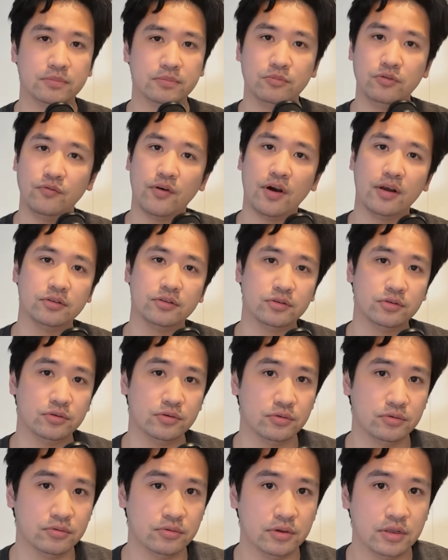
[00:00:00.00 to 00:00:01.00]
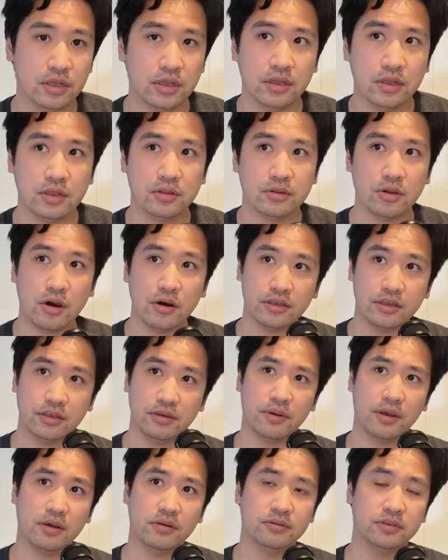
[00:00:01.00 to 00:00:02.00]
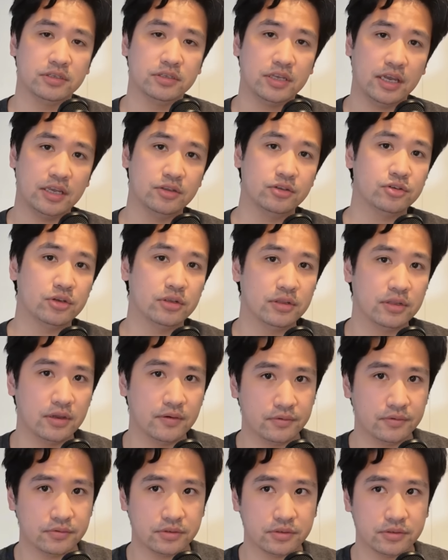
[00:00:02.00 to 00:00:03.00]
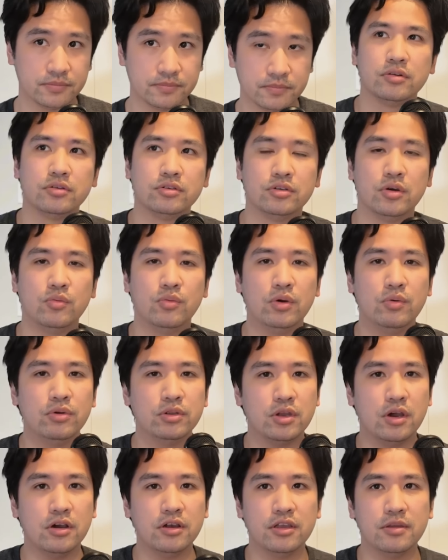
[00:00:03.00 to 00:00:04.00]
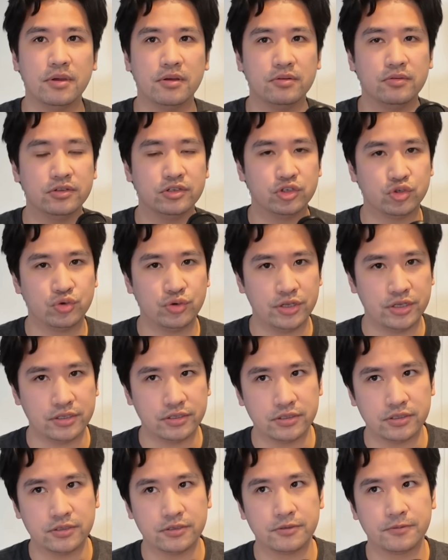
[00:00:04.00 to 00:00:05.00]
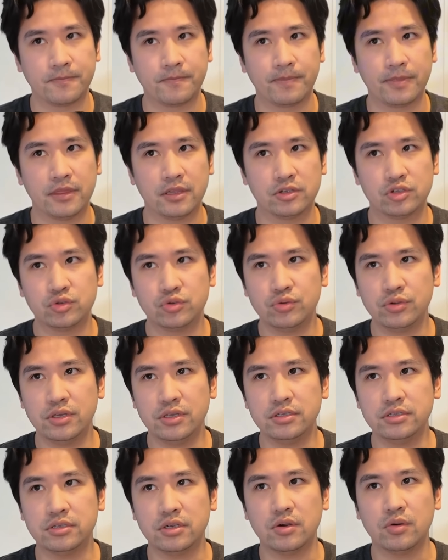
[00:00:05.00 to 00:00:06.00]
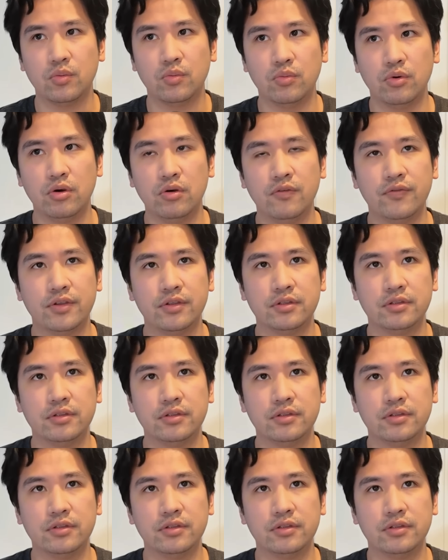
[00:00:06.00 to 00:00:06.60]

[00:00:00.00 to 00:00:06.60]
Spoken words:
move on to talking about the tension levels. So when we're talking about strings, the strings are woven